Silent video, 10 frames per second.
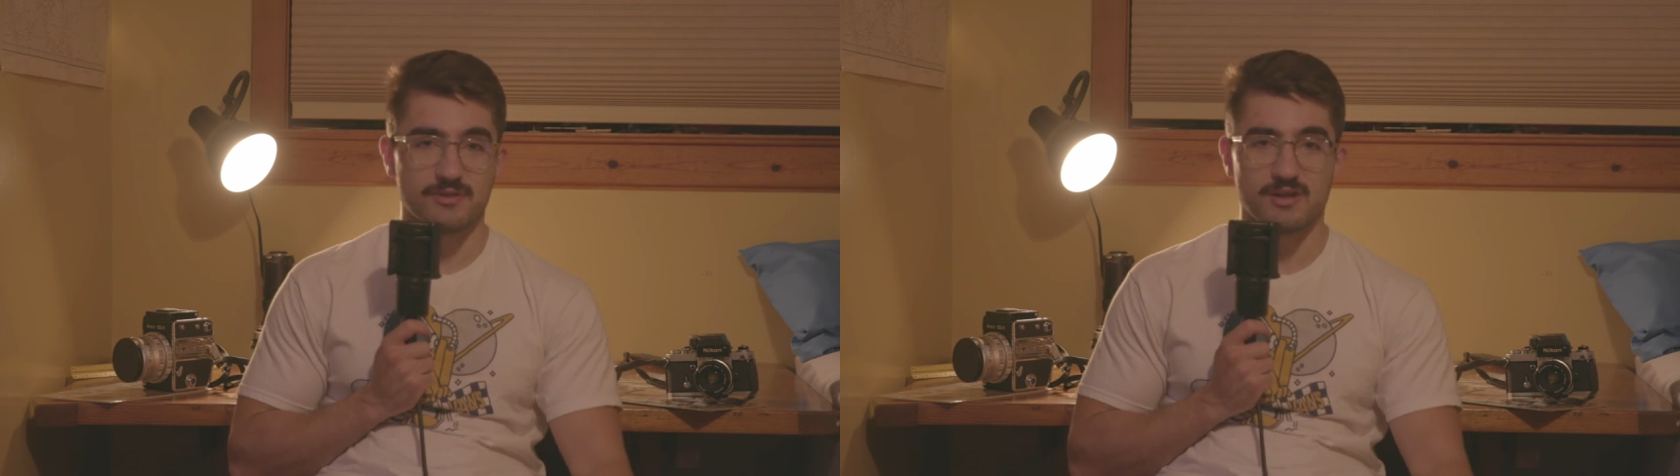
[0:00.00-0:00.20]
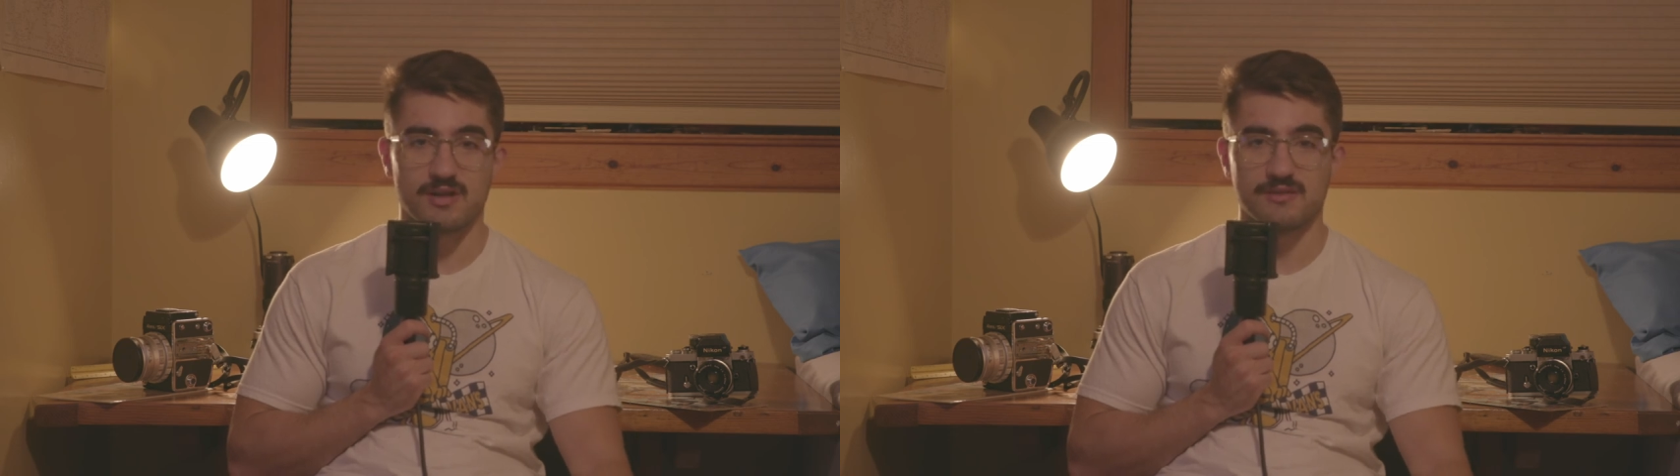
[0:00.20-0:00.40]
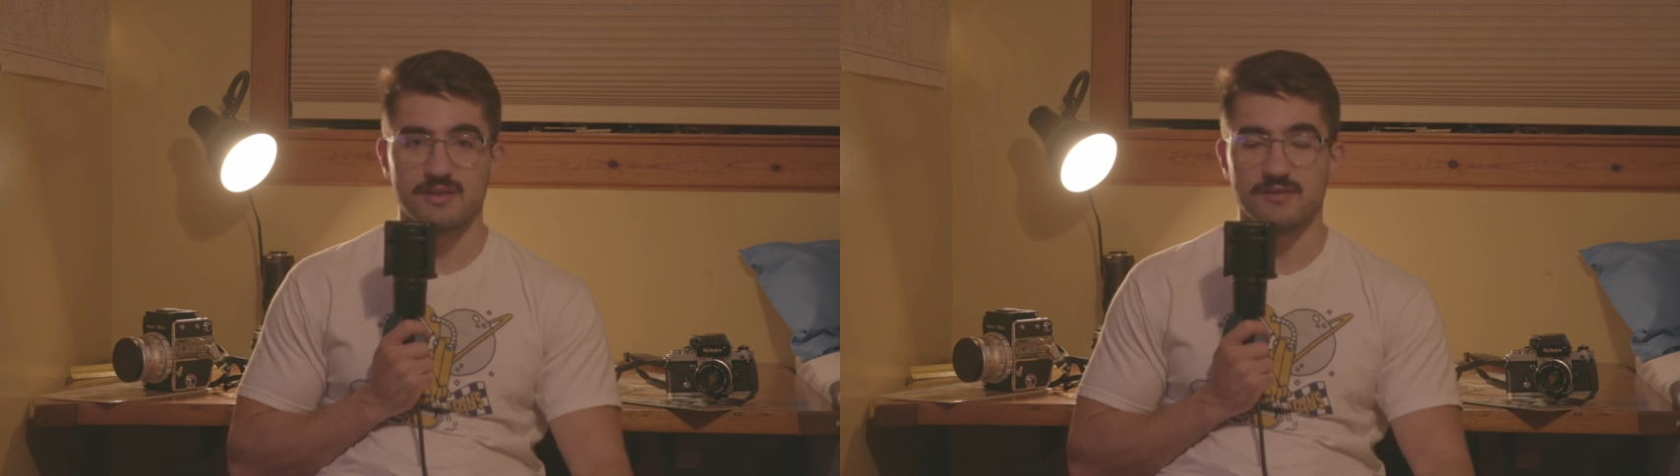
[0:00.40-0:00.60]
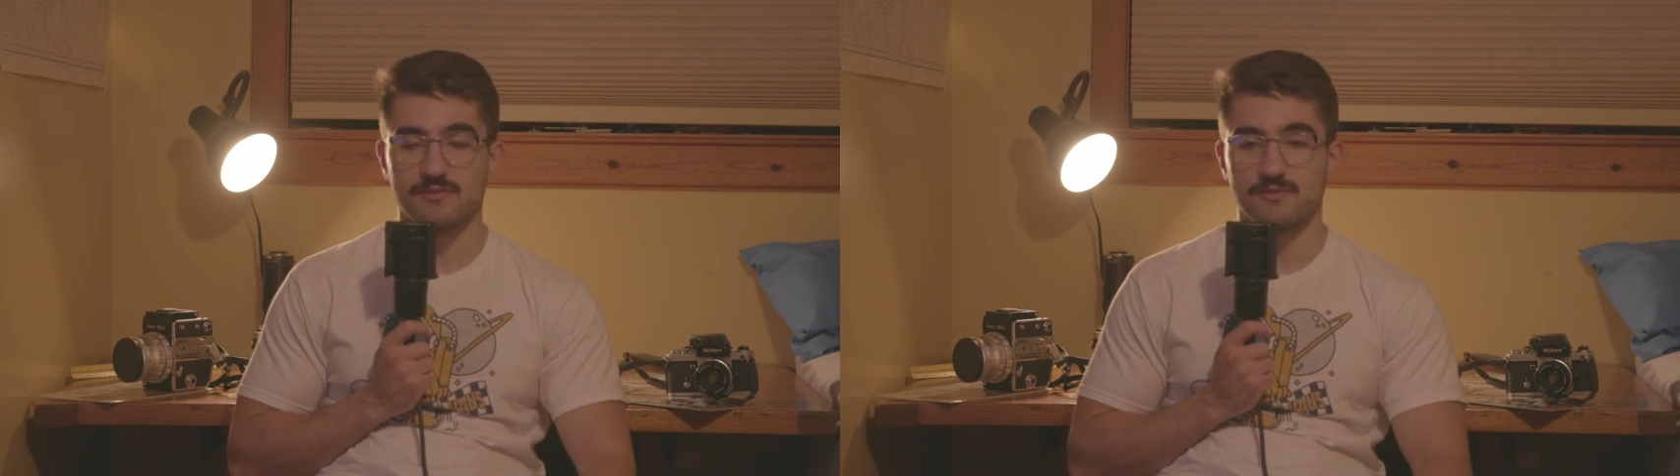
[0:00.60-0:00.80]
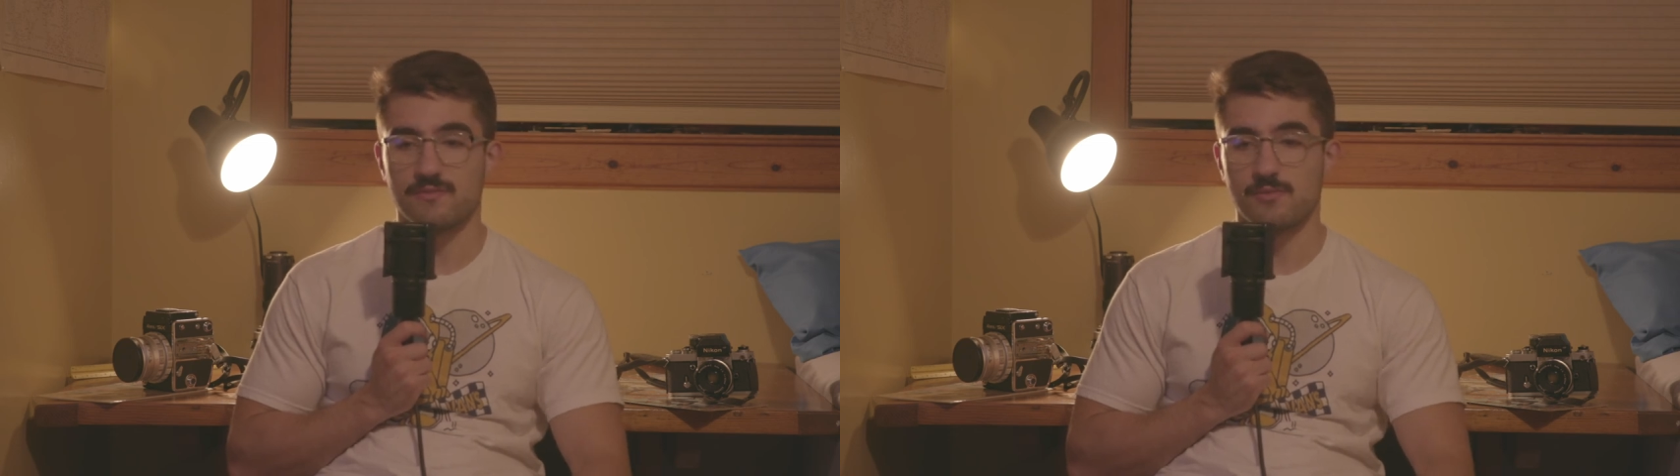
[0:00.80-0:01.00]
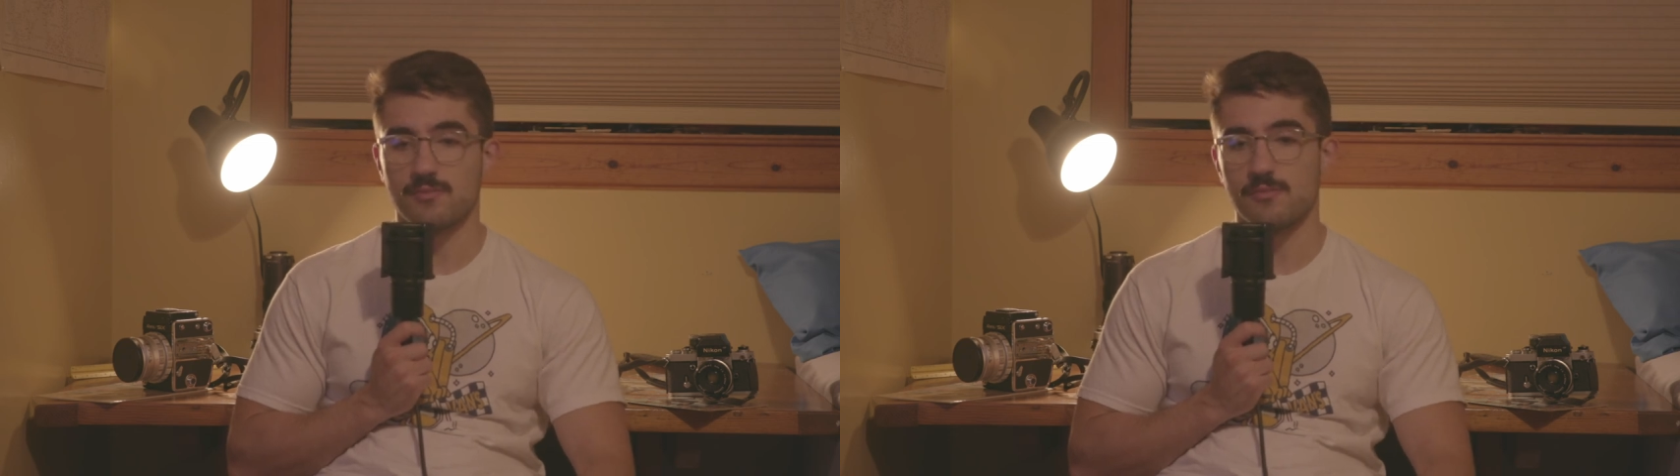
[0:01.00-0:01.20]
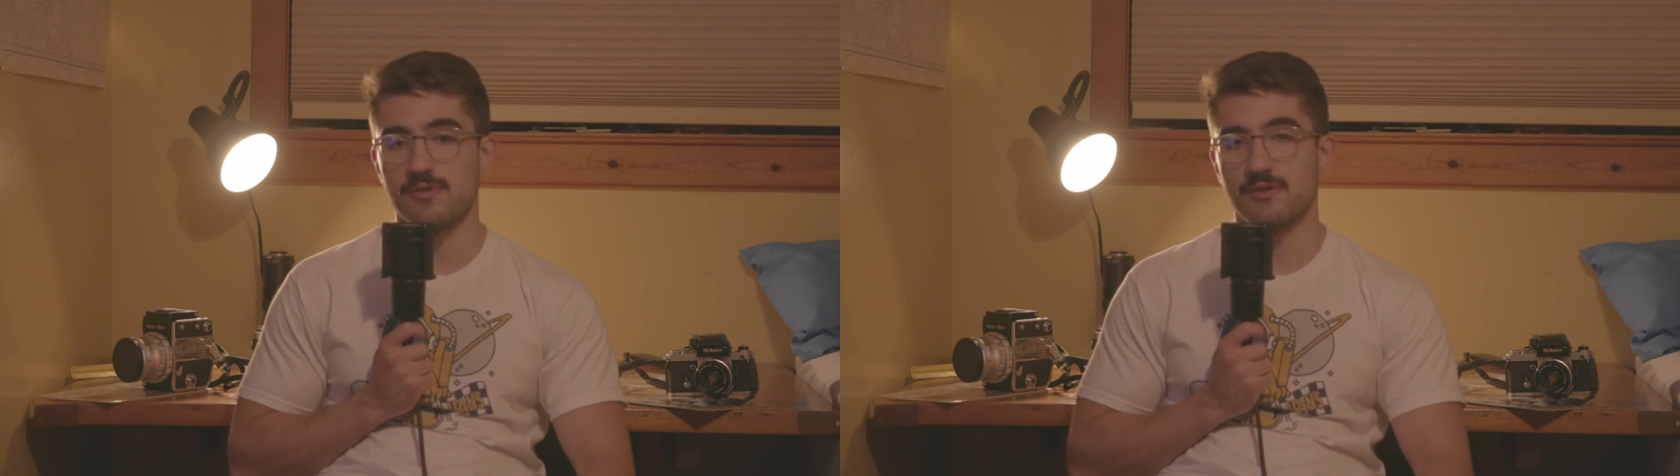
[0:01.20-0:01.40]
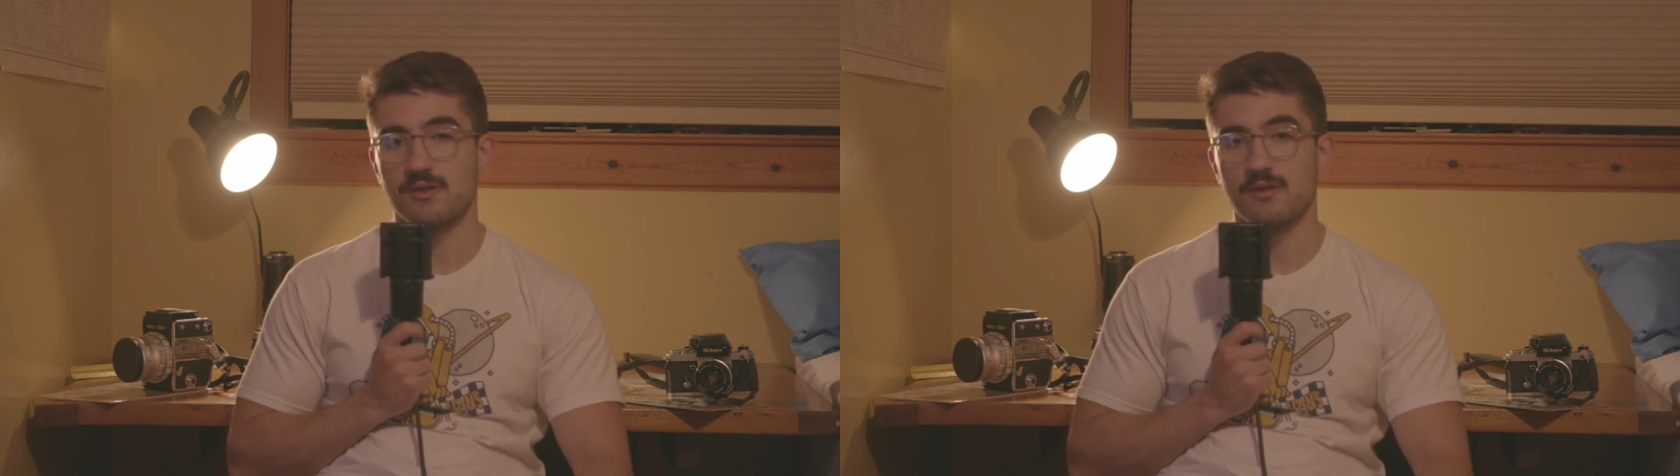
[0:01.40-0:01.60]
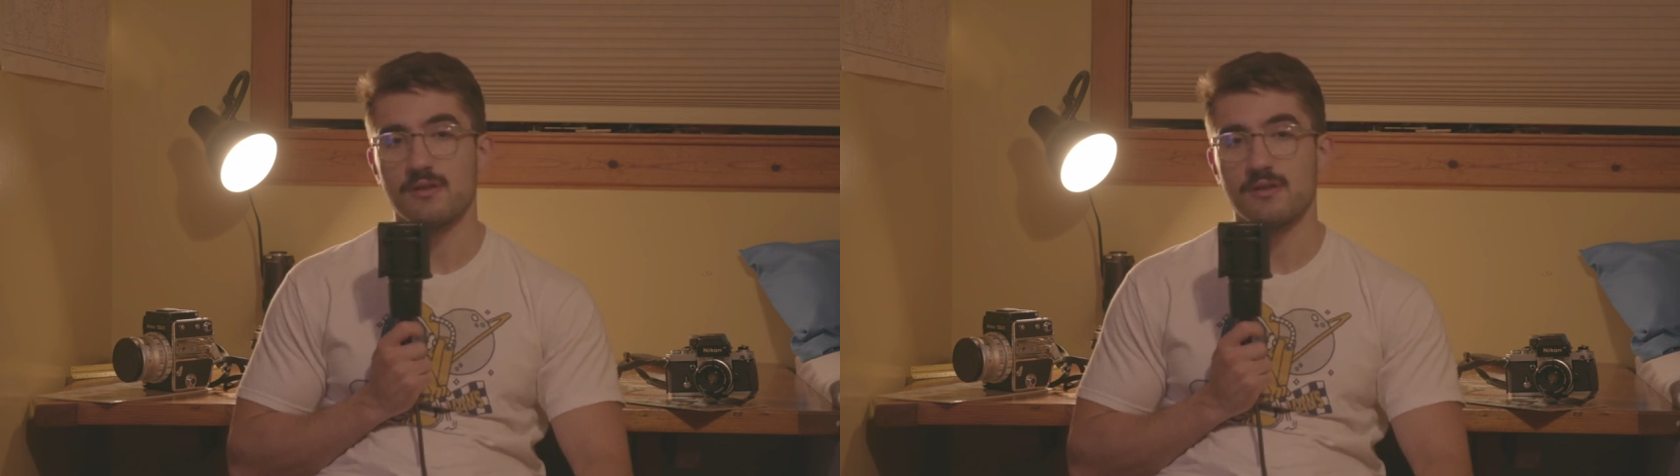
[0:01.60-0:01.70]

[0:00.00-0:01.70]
content for the film community.